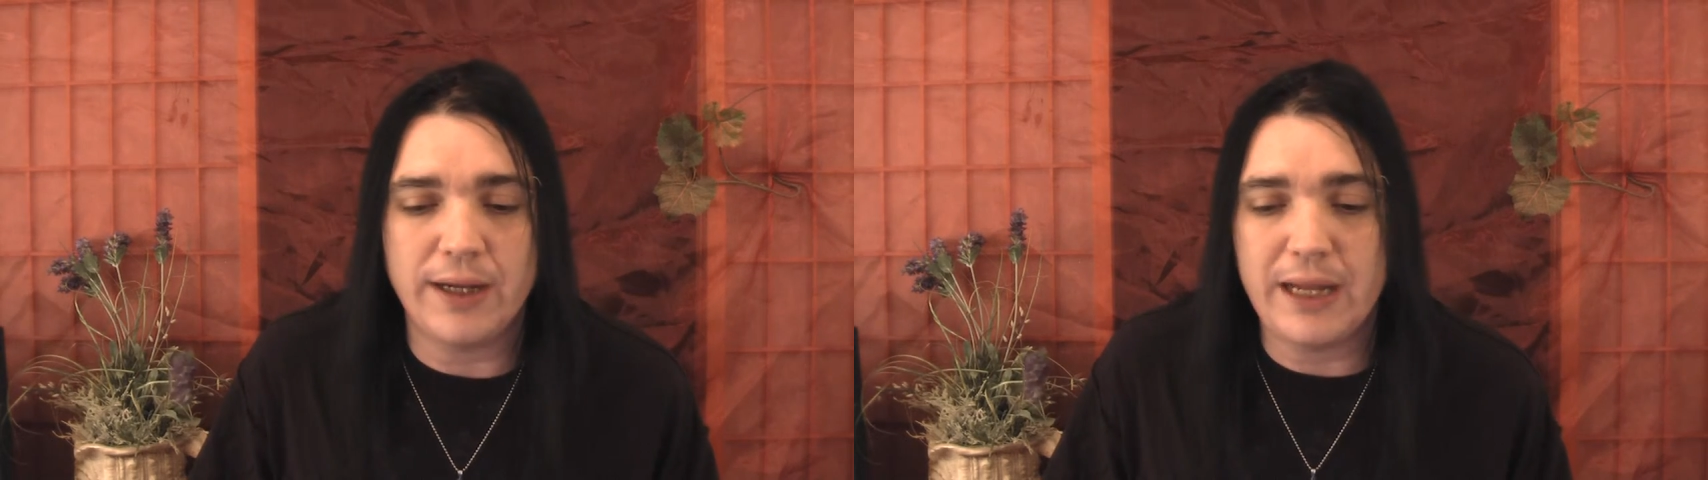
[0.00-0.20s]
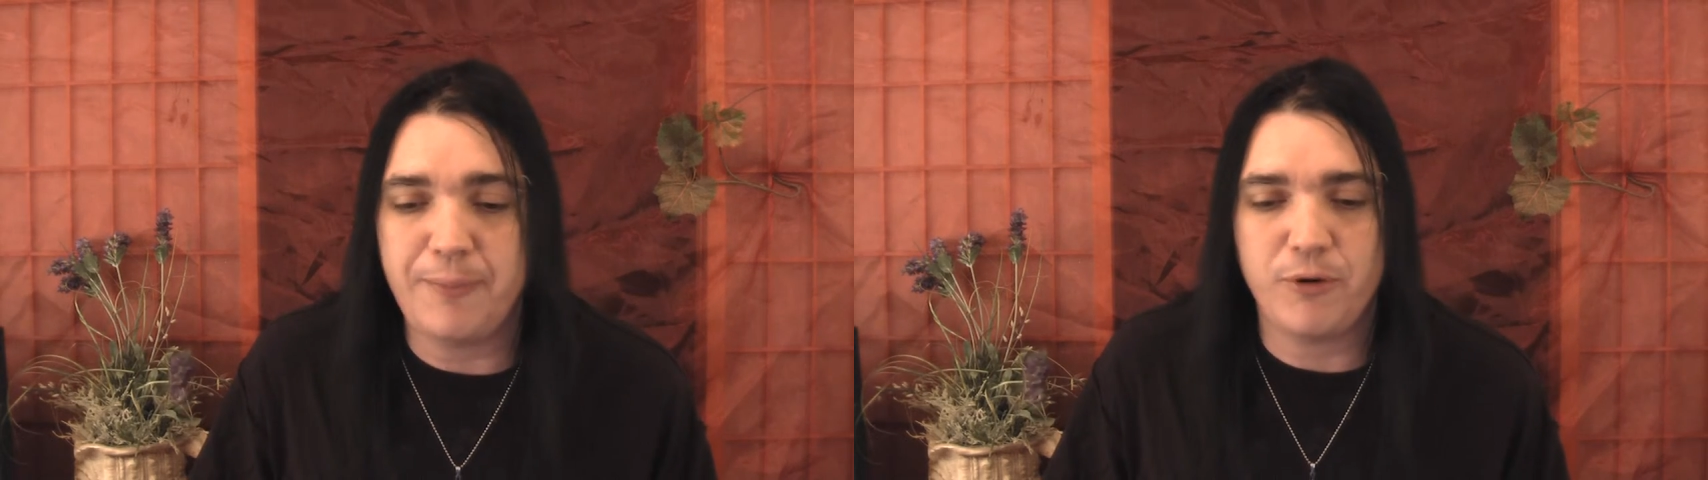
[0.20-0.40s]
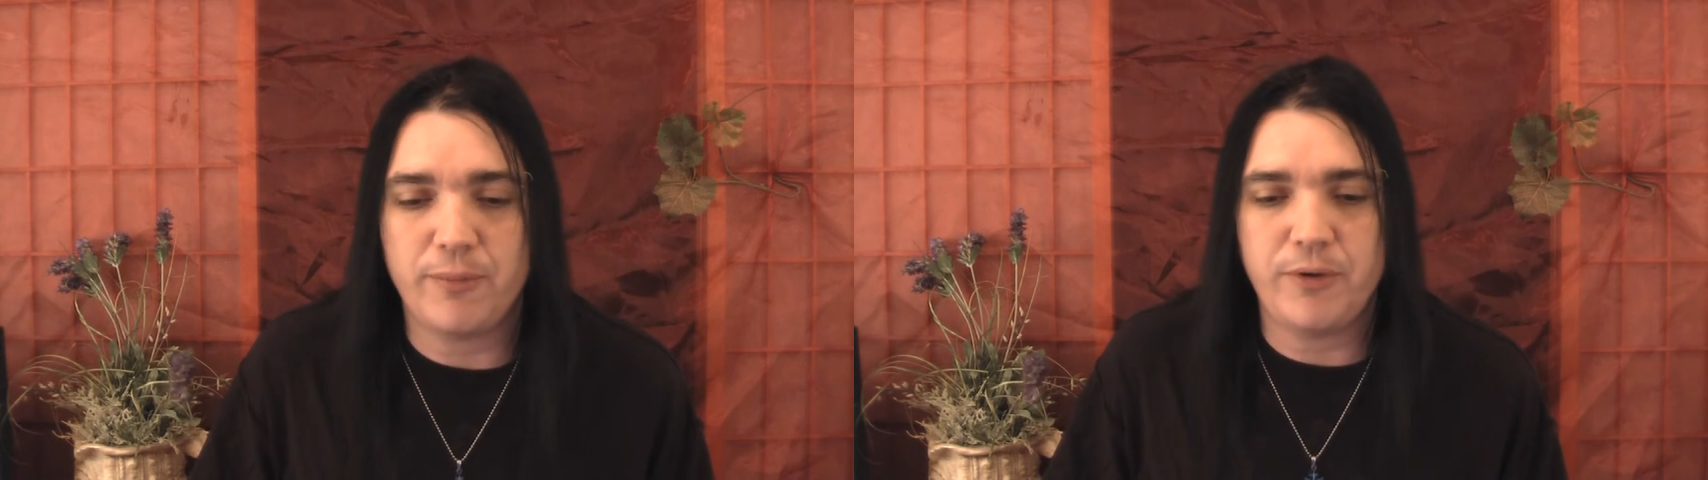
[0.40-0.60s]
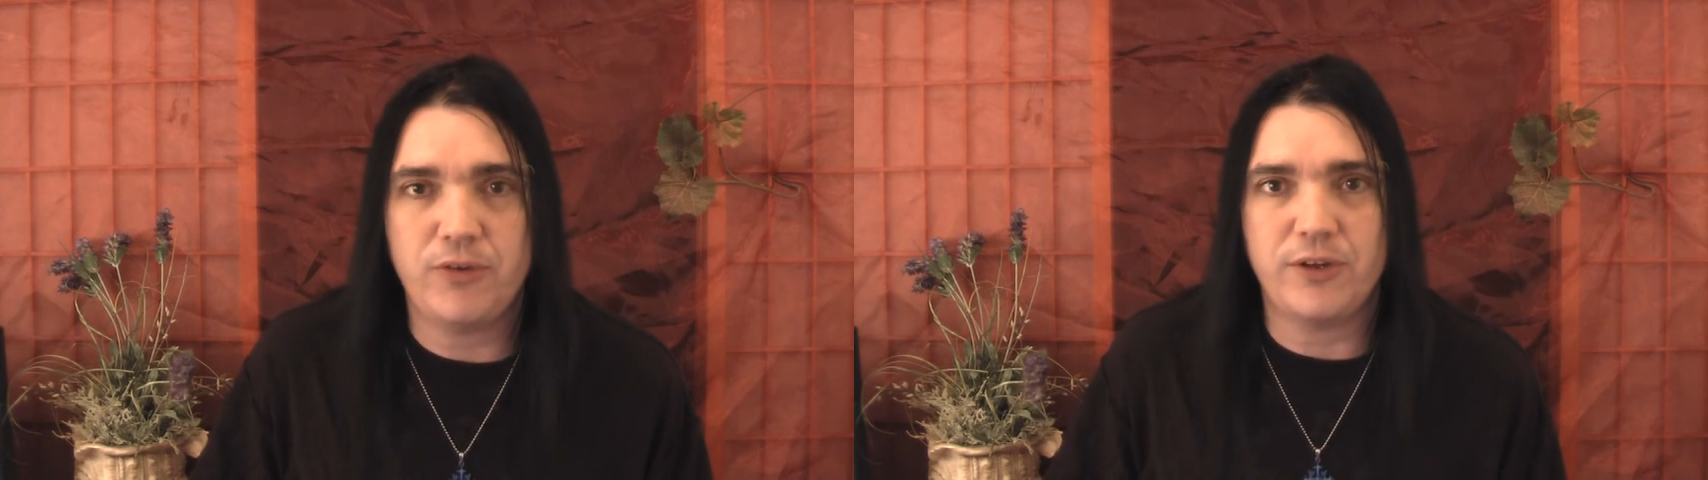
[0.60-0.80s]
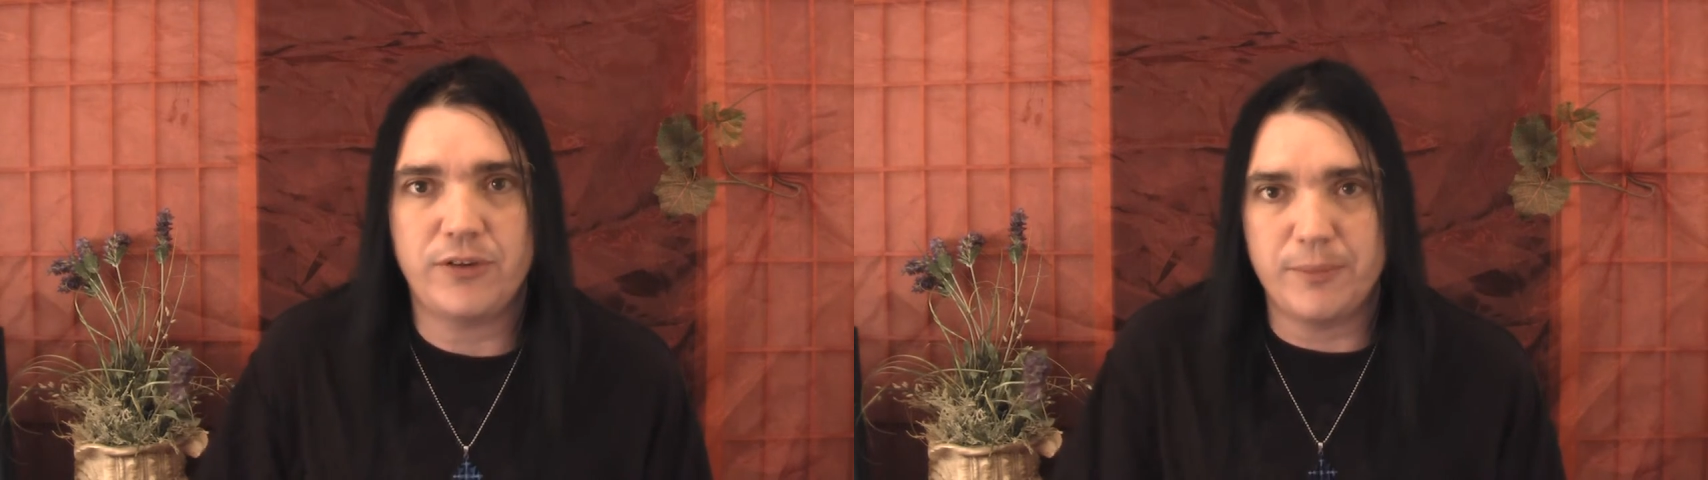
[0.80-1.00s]
keep your
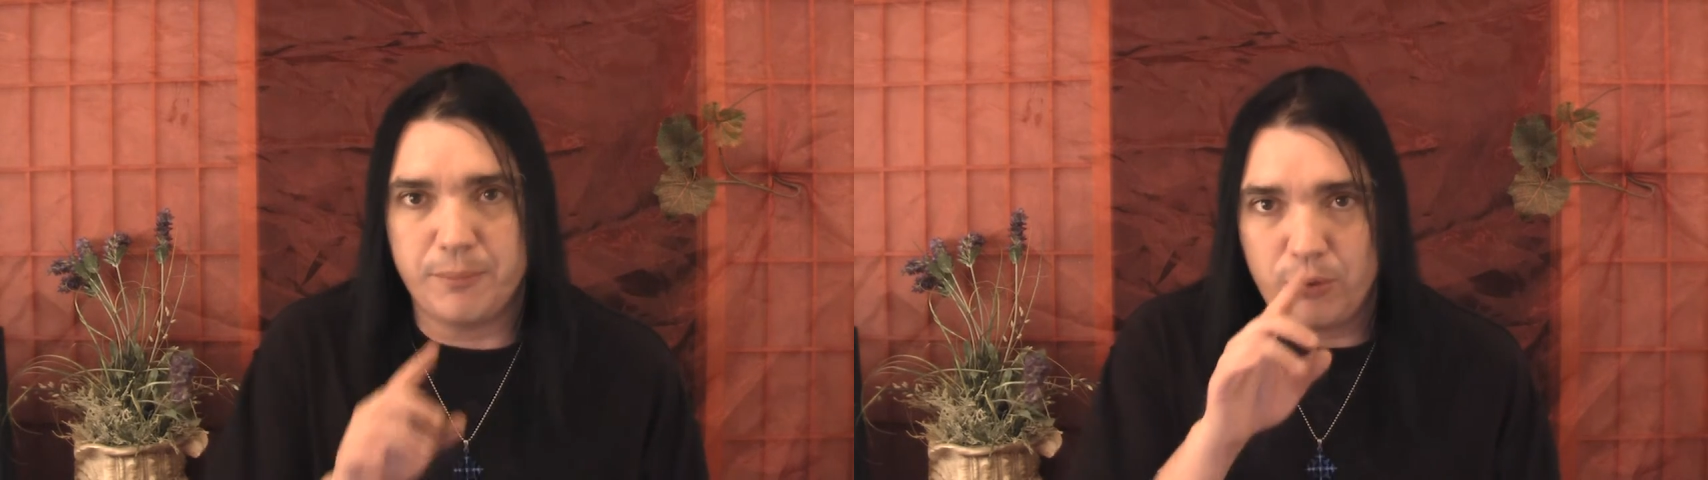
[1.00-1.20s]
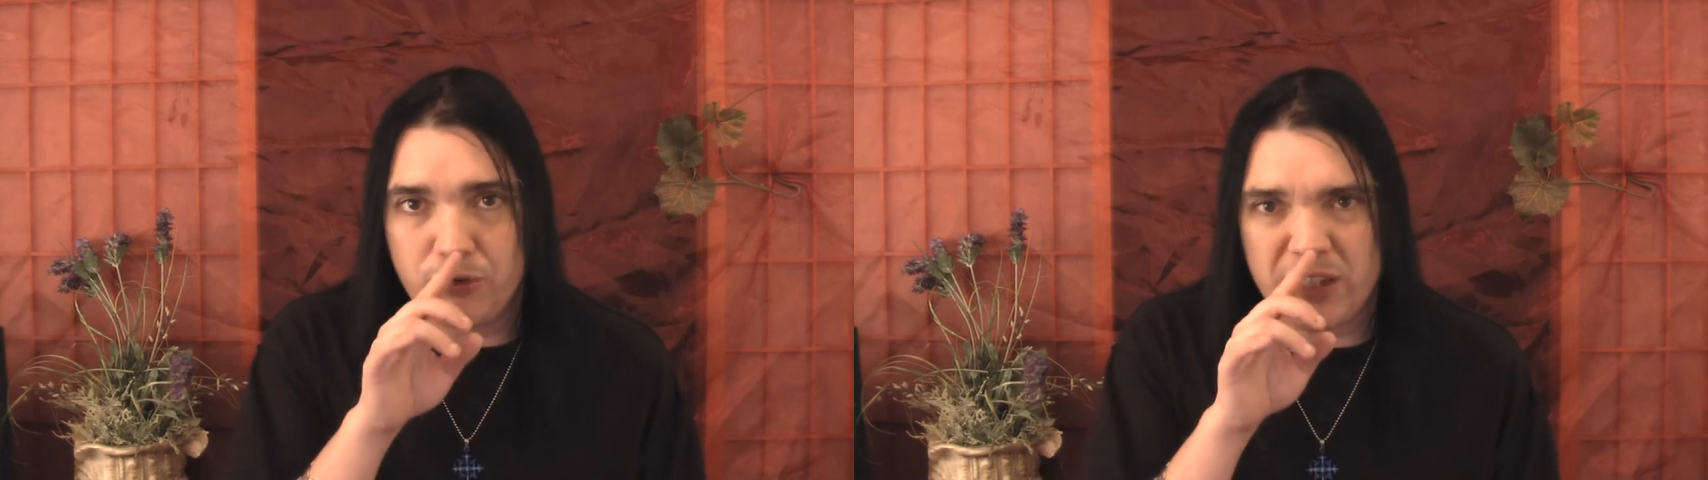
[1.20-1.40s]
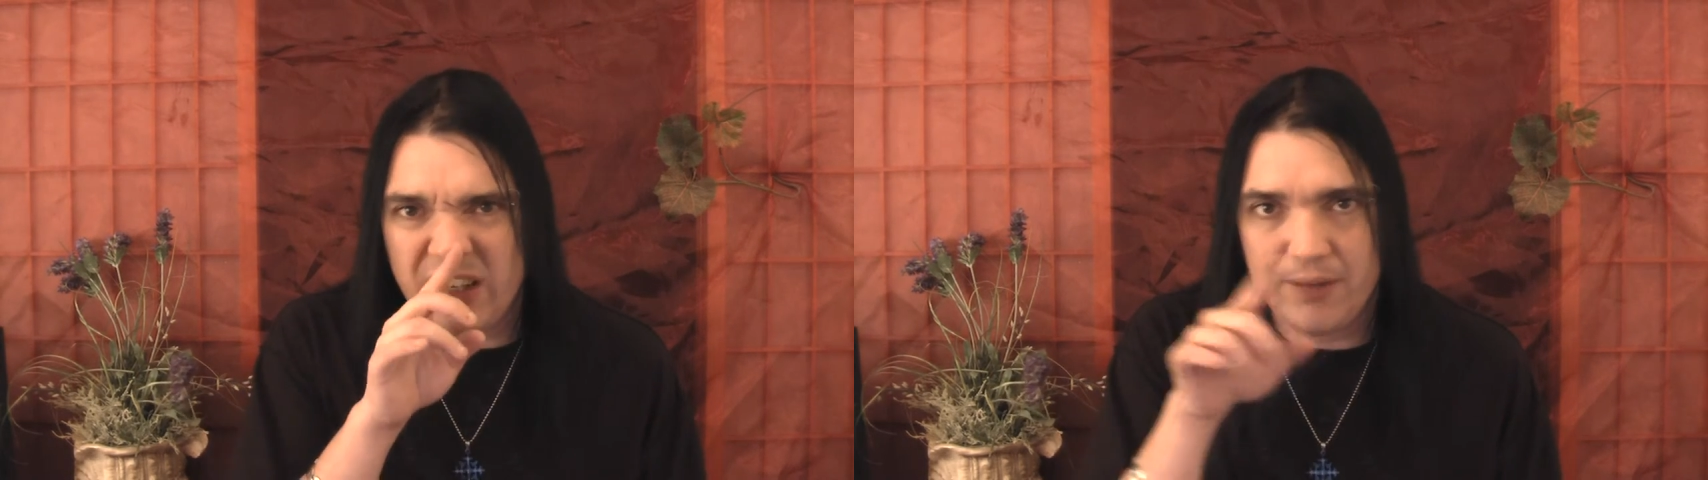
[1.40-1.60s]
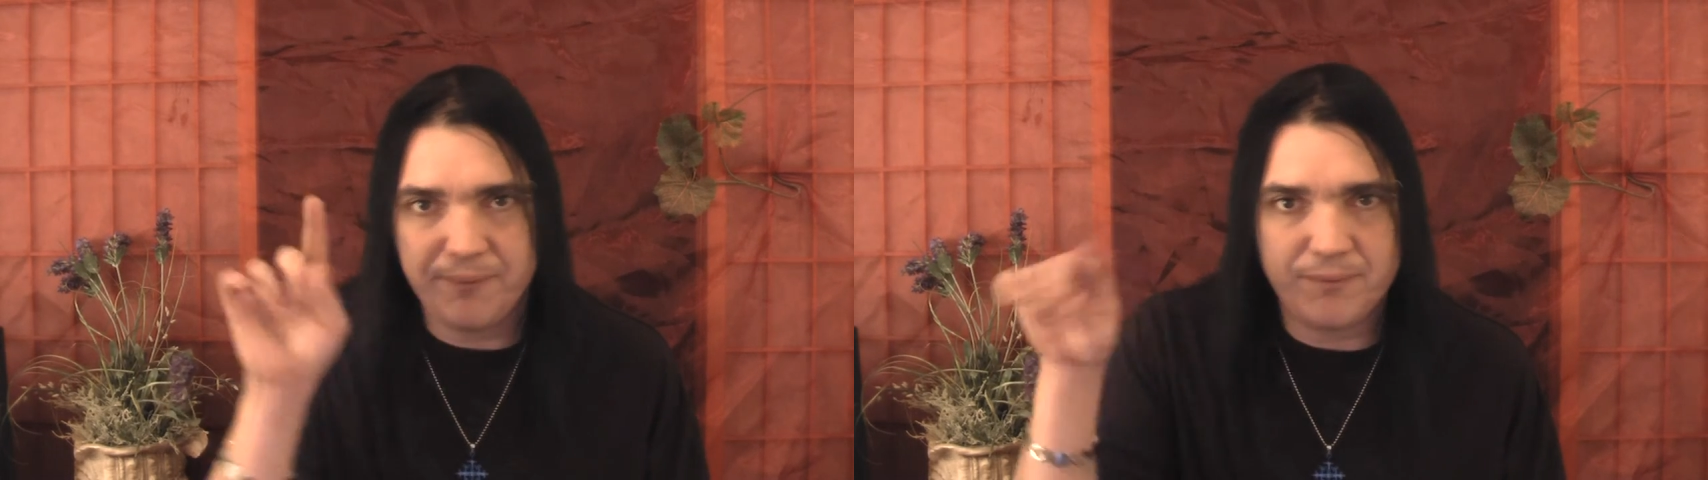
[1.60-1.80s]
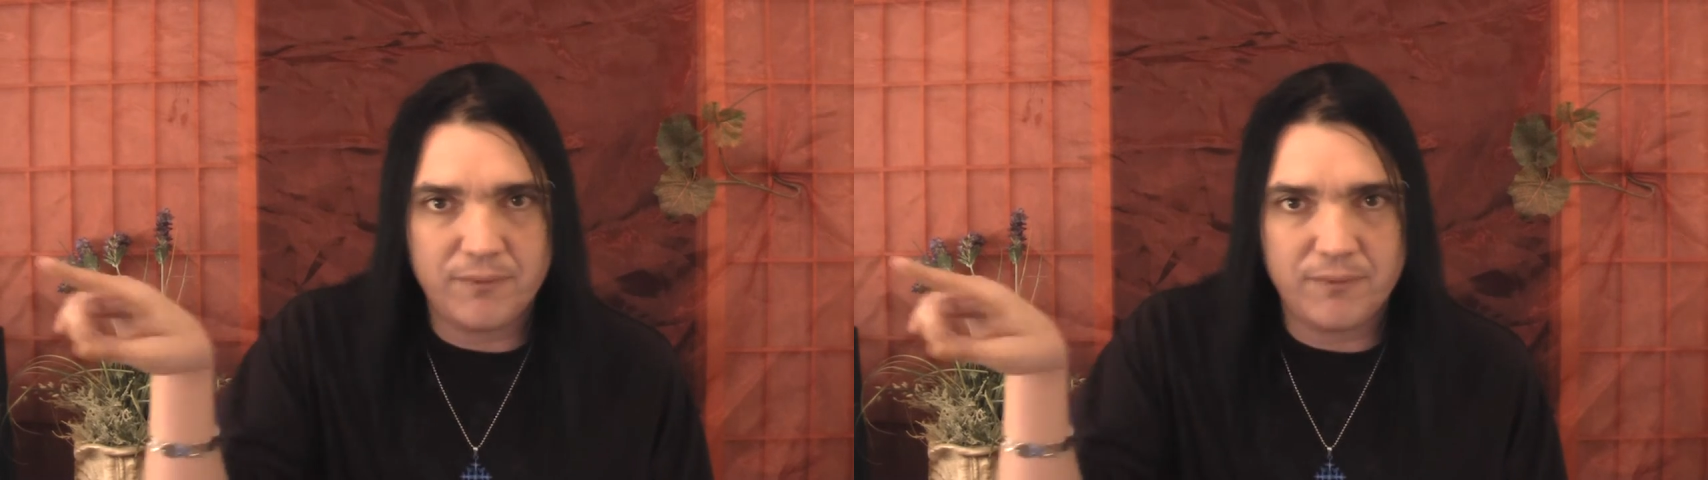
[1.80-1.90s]
immune system boosted.